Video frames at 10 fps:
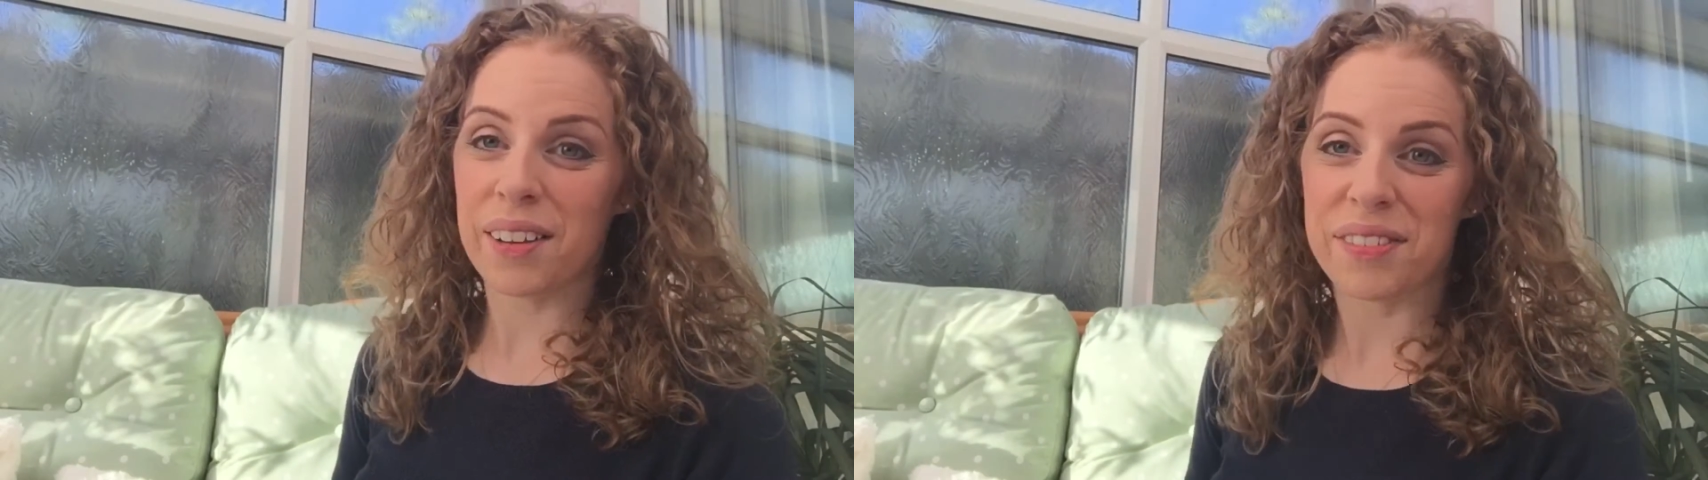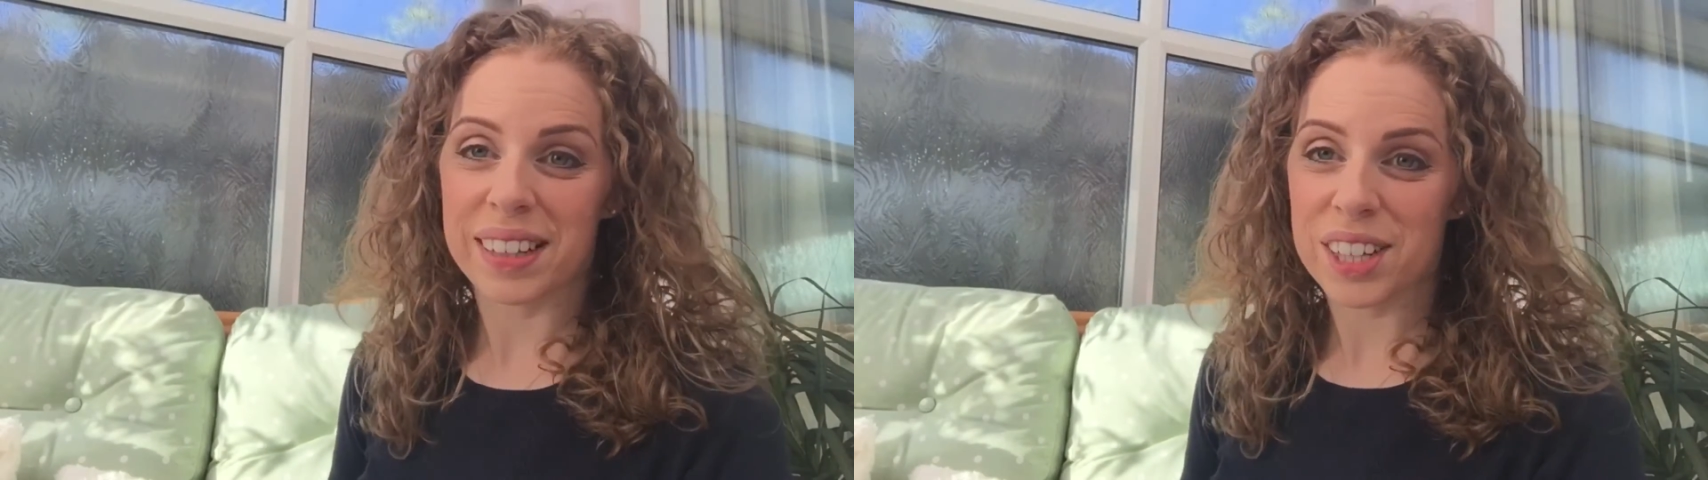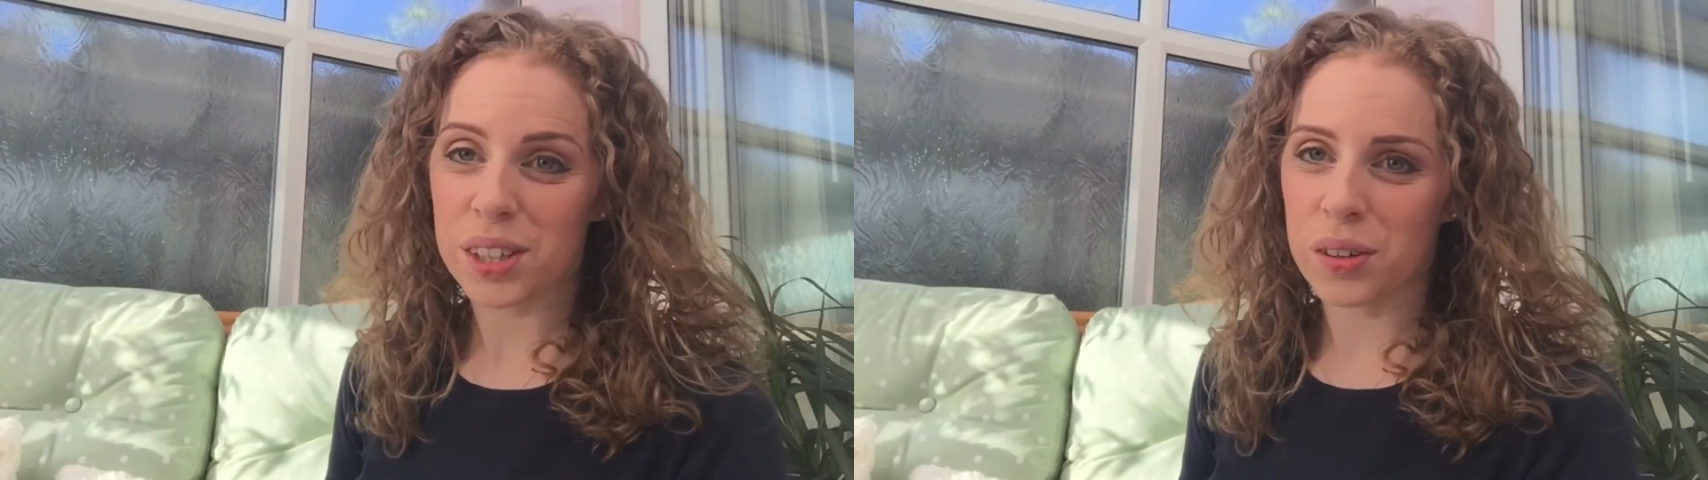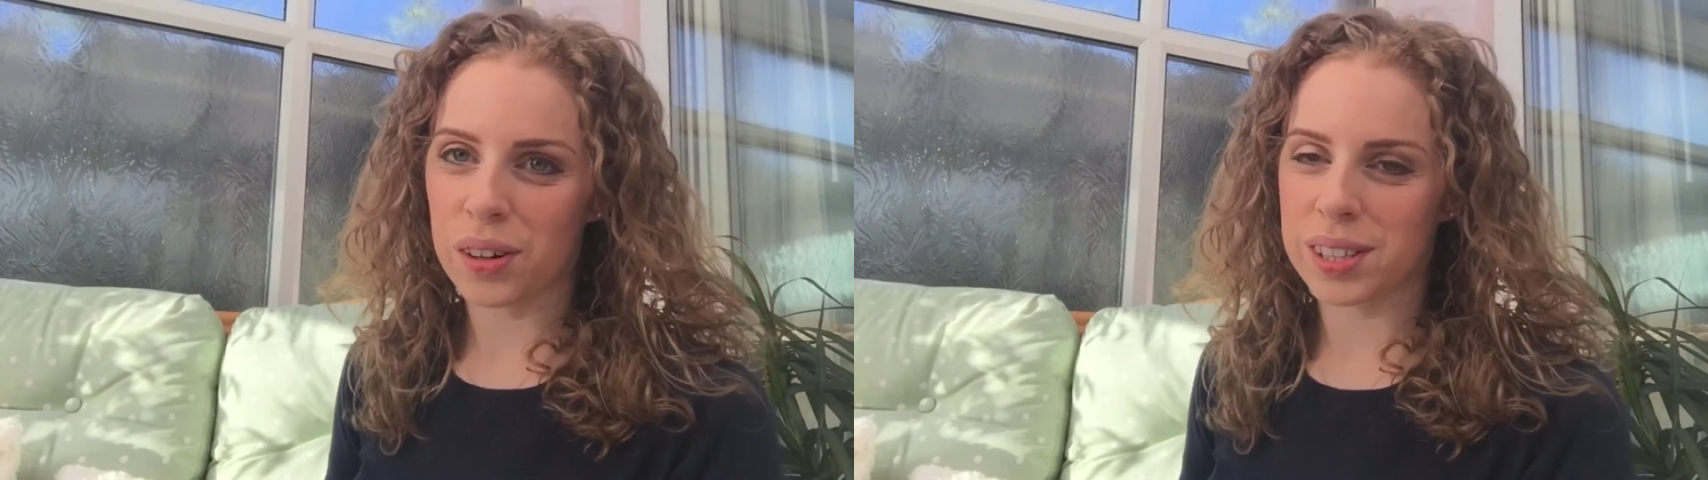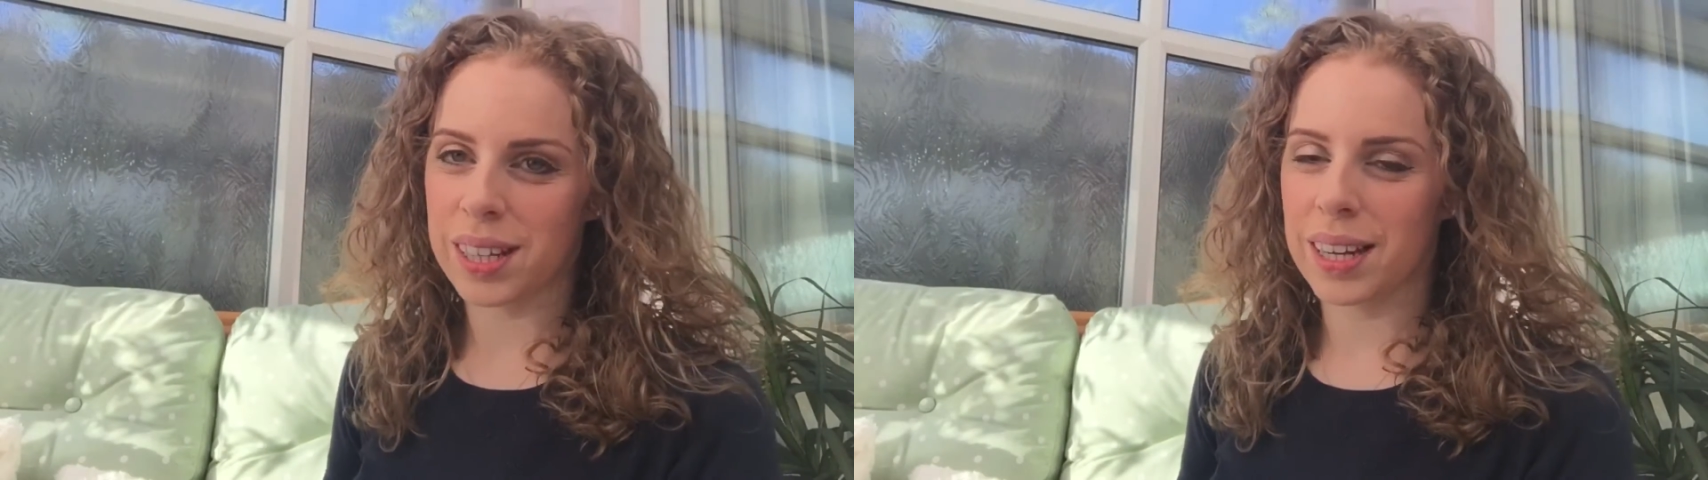I finished a
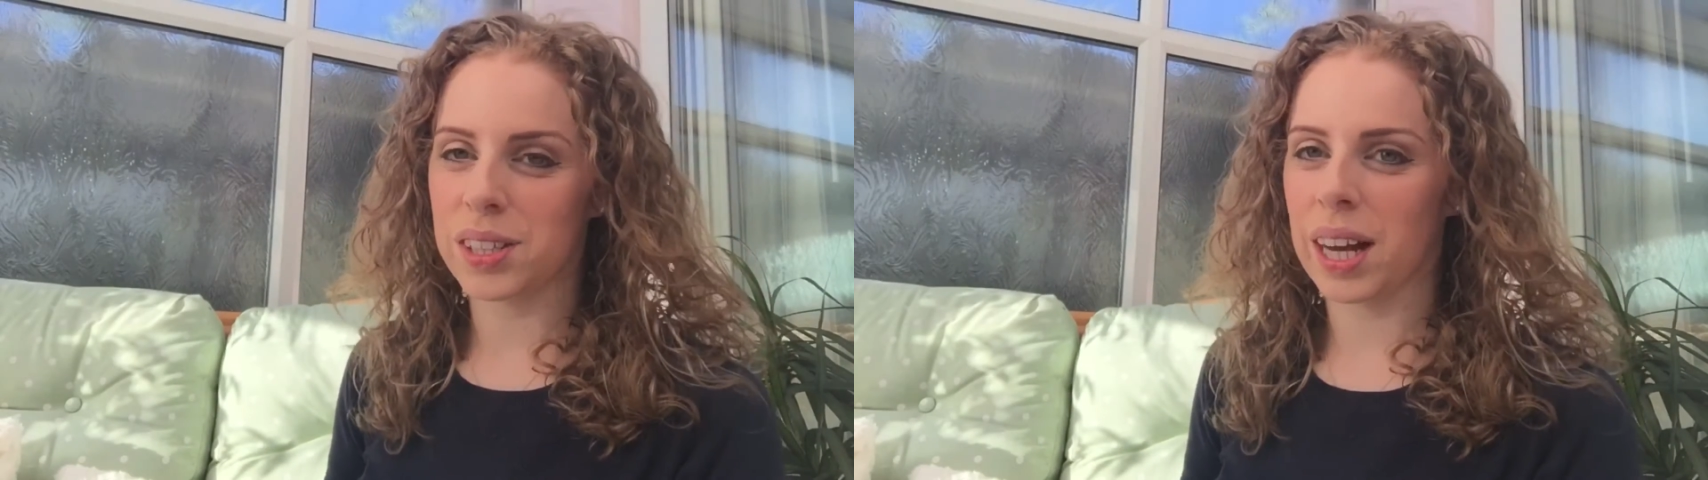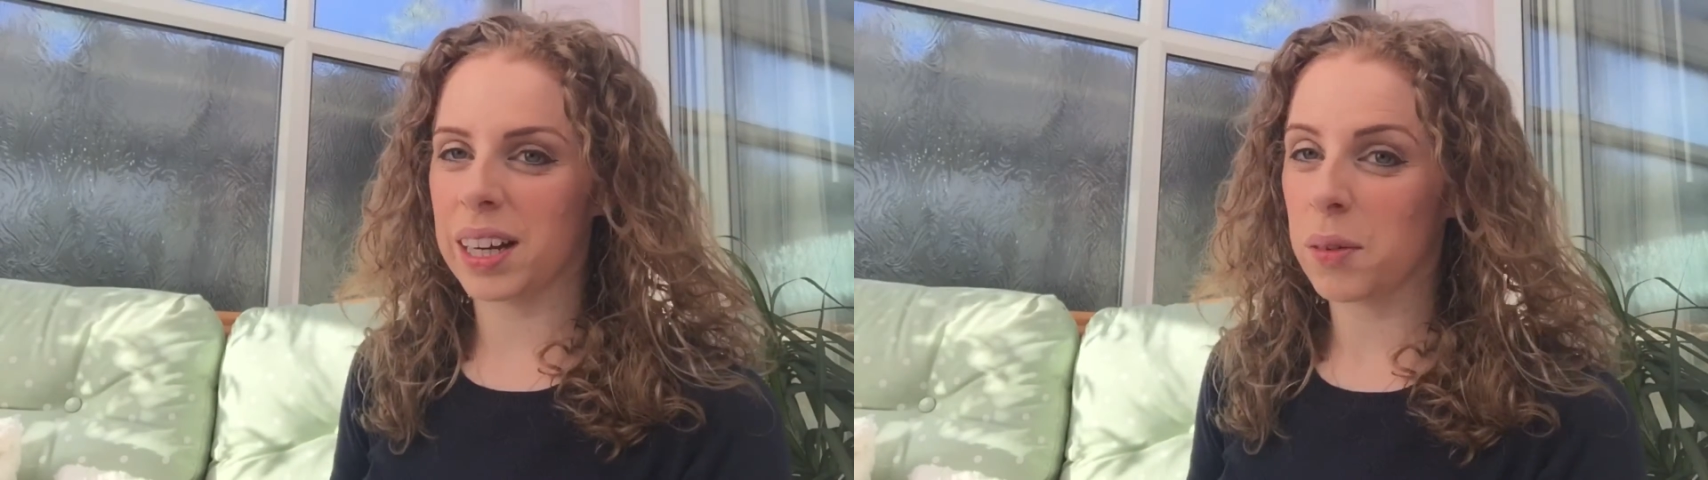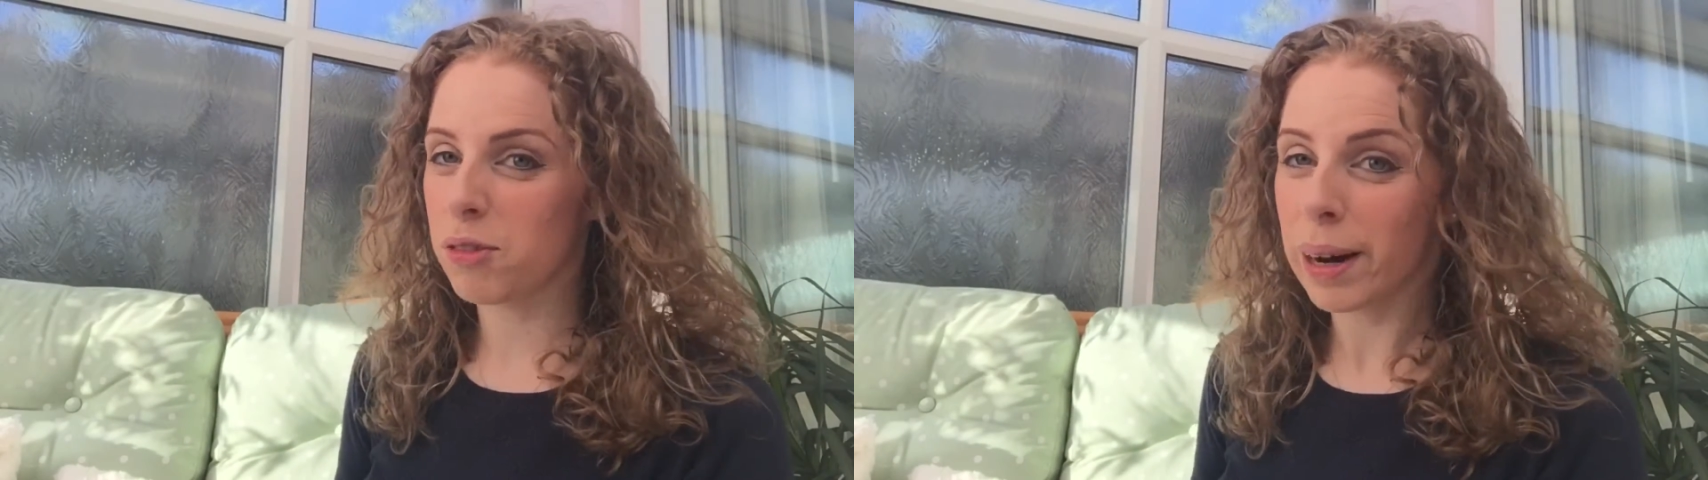cross stitch and I